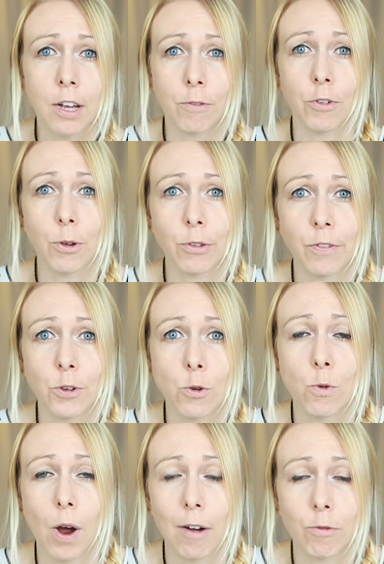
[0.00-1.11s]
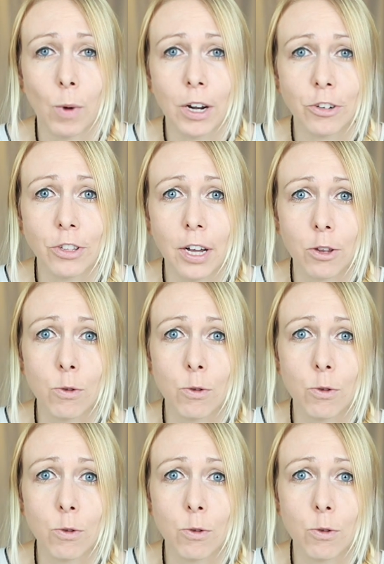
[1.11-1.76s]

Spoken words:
For those of you who have watched that,